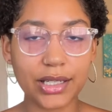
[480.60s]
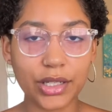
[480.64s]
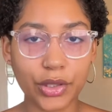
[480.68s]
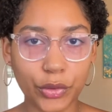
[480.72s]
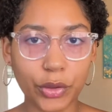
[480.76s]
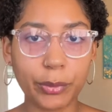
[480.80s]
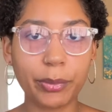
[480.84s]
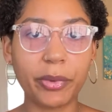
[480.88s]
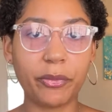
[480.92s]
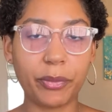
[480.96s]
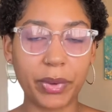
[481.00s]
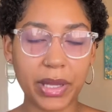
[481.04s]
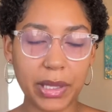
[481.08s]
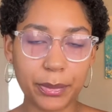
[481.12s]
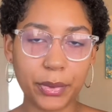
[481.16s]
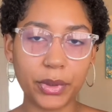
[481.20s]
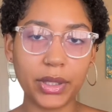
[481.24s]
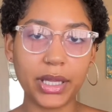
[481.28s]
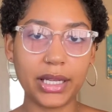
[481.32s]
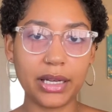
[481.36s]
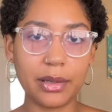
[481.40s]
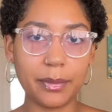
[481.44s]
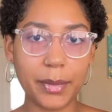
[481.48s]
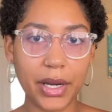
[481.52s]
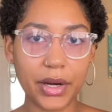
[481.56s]
group of people
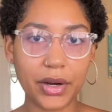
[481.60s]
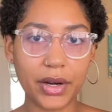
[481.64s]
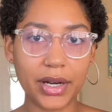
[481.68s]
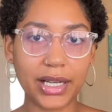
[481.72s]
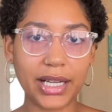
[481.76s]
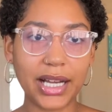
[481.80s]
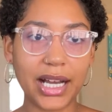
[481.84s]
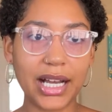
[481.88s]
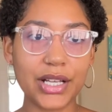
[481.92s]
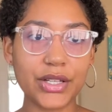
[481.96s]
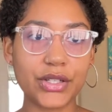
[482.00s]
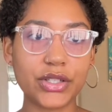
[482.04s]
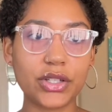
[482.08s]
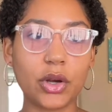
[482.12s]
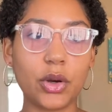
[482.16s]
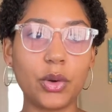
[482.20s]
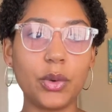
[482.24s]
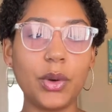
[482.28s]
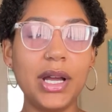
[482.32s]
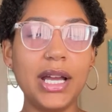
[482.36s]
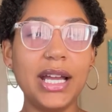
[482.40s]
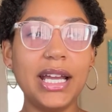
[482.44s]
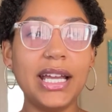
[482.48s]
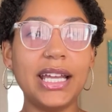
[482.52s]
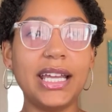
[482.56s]
in America. So
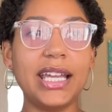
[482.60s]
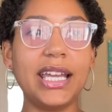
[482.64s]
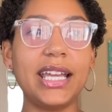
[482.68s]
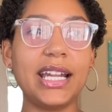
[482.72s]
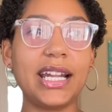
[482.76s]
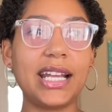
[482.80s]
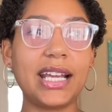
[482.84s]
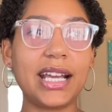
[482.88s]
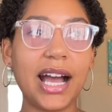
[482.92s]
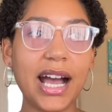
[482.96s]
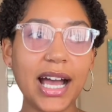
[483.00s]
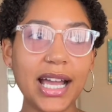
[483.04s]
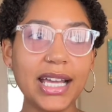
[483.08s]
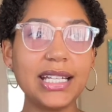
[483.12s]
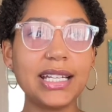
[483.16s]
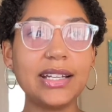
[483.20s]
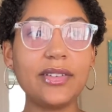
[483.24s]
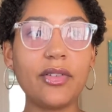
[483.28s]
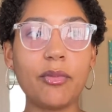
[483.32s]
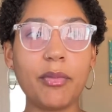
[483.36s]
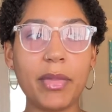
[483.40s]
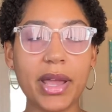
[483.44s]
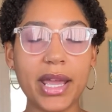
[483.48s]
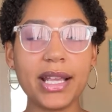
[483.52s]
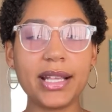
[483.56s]
it kind of
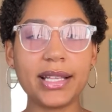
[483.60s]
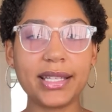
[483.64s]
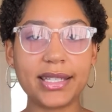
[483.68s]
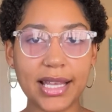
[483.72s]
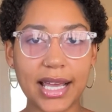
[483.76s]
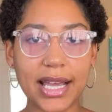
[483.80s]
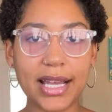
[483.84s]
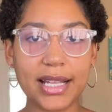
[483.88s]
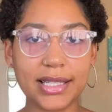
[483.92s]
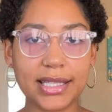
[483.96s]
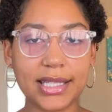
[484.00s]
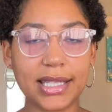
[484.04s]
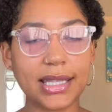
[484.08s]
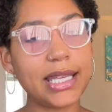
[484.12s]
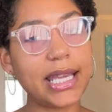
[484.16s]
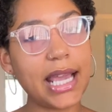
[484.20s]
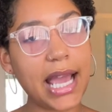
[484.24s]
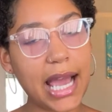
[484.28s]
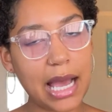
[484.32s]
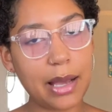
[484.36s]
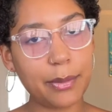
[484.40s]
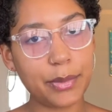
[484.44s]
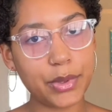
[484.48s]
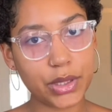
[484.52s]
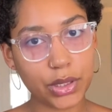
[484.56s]
makes sense in the
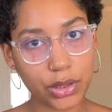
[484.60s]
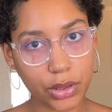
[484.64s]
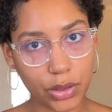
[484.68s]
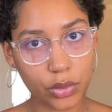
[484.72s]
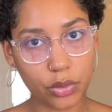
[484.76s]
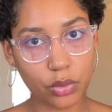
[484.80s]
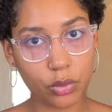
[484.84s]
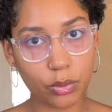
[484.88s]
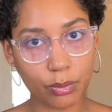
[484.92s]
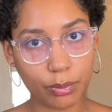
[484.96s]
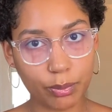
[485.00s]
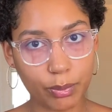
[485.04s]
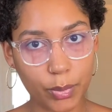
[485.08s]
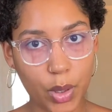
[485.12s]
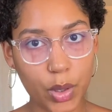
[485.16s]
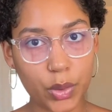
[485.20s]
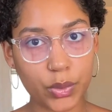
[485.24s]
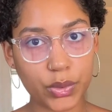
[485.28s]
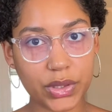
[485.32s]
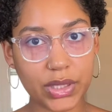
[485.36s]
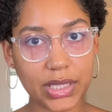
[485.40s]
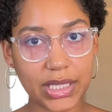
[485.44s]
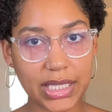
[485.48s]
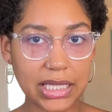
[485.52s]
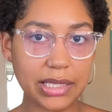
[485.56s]
absolute
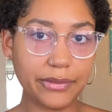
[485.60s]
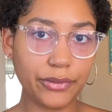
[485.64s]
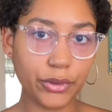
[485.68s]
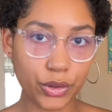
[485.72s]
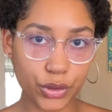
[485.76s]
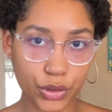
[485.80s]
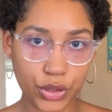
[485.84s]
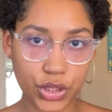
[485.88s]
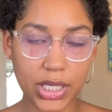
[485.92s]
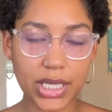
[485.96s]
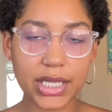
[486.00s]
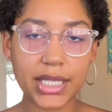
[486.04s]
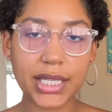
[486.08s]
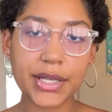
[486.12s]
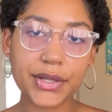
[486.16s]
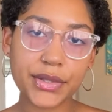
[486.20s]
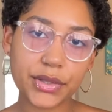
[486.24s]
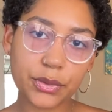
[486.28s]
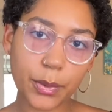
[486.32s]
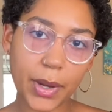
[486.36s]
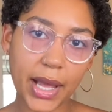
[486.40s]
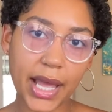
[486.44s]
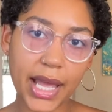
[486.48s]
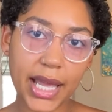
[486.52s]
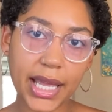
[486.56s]
most evil genius
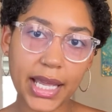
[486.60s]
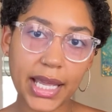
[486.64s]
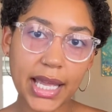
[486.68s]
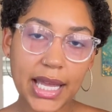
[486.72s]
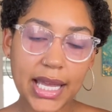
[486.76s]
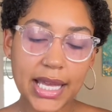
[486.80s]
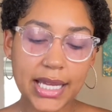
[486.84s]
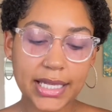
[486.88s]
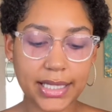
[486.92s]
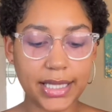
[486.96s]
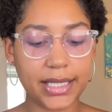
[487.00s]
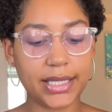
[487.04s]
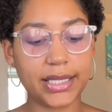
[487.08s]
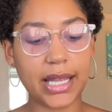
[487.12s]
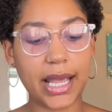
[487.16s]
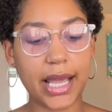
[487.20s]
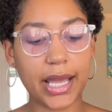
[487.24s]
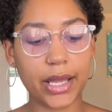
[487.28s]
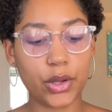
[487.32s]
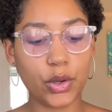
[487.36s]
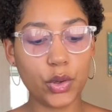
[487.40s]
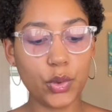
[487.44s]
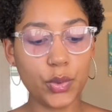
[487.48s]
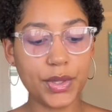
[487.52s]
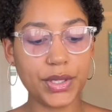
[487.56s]
way to say
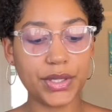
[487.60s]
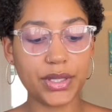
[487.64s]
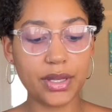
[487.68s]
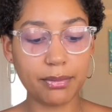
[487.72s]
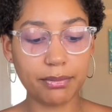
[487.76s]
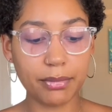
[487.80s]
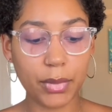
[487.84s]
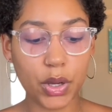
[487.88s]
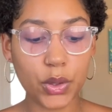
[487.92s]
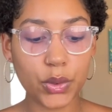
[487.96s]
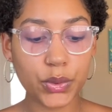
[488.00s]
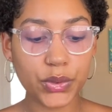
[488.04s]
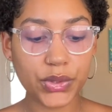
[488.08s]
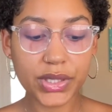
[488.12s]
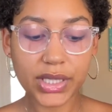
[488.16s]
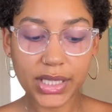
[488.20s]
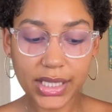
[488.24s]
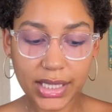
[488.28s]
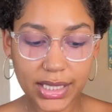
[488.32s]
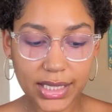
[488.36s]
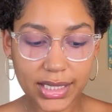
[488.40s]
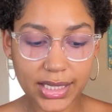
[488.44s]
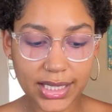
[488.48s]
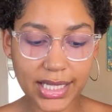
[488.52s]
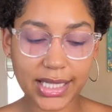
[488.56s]
who is the most
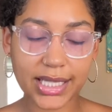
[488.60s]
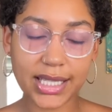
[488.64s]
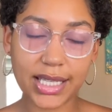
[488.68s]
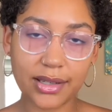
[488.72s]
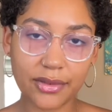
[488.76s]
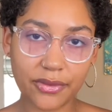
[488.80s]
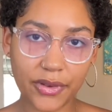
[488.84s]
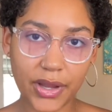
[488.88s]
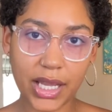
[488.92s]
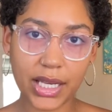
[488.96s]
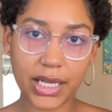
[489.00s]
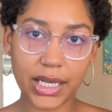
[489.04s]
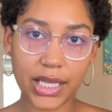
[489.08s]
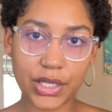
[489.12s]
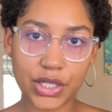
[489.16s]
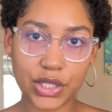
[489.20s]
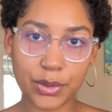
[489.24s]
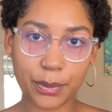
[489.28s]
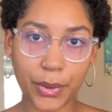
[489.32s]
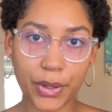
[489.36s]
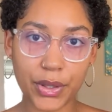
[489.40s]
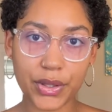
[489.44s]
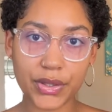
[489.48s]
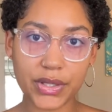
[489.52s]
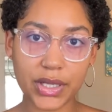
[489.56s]
disadvantaged
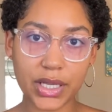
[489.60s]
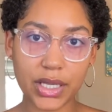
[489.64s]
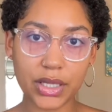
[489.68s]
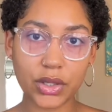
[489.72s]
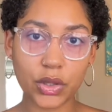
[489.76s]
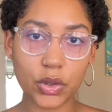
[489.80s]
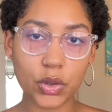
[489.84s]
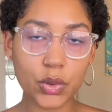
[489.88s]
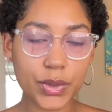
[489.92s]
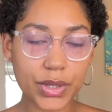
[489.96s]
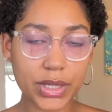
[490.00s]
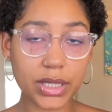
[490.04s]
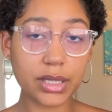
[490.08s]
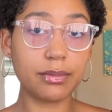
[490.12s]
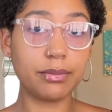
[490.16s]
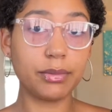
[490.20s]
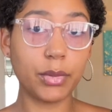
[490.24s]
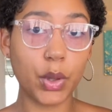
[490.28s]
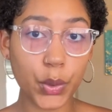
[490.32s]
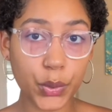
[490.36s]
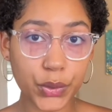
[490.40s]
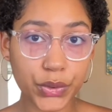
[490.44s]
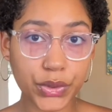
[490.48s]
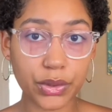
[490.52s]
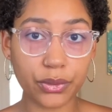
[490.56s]
person, who is the
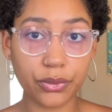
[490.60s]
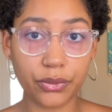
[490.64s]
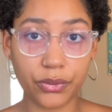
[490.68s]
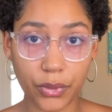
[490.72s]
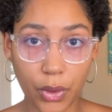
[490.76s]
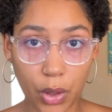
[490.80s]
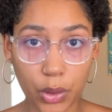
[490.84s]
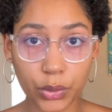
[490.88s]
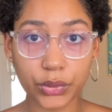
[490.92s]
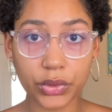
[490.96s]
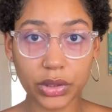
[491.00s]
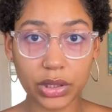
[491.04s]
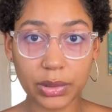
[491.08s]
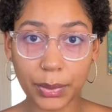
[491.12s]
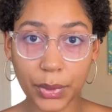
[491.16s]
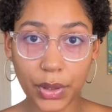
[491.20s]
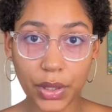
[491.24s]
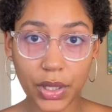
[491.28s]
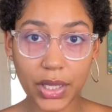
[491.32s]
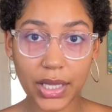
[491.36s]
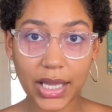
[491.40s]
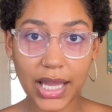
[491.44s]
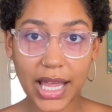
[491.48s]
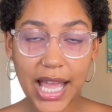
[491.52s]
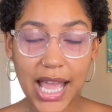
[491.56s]
most
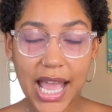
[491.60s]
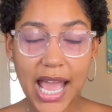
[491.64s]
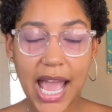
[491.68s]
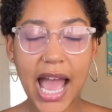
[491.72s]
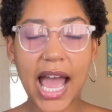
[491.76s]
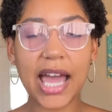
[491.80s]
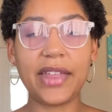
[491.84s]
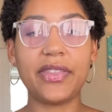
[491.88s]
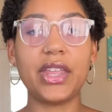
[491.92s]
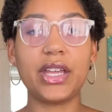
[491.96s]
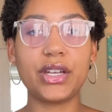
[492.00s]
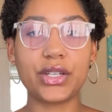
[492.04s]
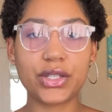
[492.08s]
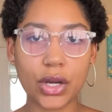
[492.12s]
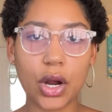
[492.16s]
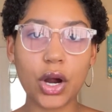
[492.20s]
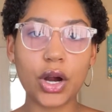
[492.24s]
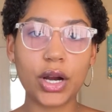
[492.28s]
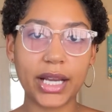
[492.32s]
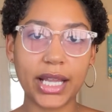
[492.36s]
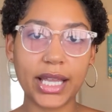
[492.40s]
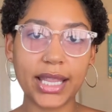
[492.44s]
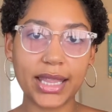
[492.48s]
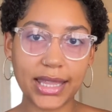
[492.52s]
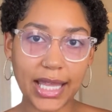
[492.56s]
vulnerable, and then
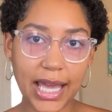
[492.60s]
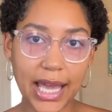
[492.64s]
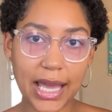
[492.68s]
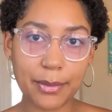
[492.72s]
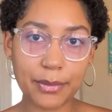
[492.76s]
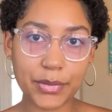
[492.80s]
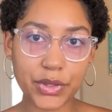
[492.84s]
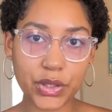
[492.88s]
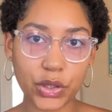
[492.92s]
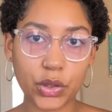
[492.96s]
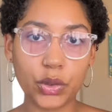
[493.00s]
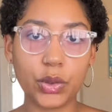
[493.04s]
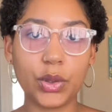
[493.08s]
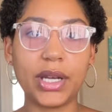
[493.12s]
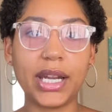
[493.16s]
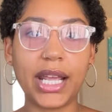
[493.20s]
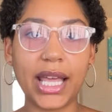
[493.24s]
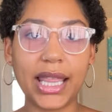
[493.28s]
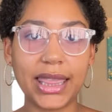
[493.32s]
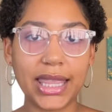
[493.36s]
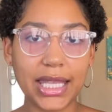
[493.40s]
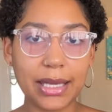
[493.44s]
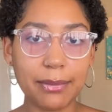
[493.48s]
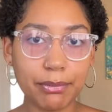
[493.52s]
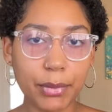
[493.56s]
target them so you can
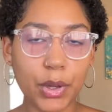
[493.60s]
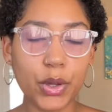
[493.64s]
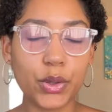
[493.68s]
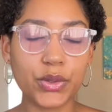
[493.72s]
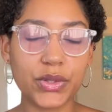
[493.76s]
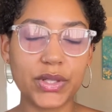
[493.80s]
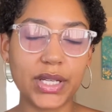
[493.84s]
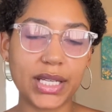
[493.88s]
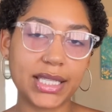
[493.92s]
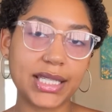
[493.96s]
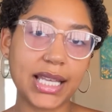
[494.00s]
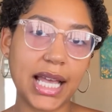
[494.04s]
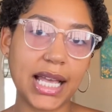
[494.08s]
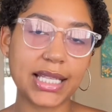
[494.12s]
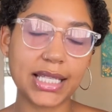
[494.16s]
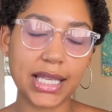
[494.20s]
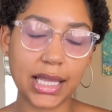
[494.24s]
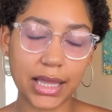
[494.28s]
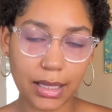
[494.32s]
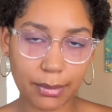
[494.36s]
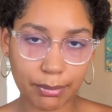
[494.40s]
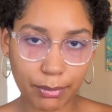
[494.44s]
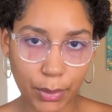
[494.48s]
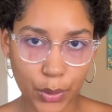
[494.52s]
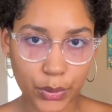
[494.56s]
get the most success and
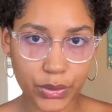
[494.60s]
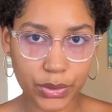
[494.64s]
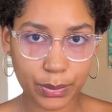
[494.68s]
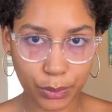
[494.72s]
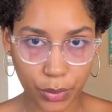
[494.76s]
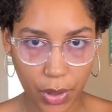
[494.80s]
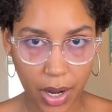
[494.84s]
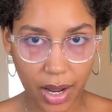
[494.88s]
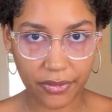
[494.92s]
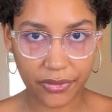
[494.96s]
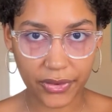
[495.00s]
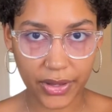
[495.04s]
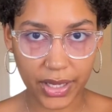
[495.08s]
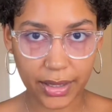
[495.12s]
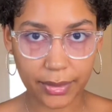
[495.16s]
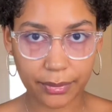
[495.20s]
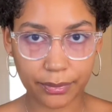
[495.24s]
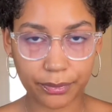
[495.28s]
the most profit.